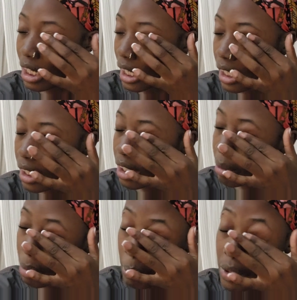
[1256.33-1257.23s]

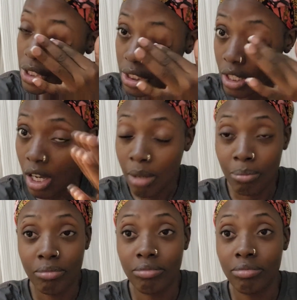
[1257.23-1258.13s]
like people just
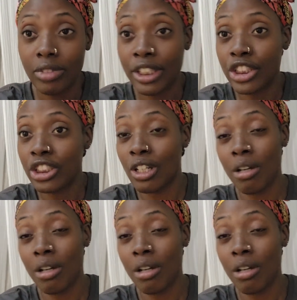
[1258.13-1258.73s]
come they just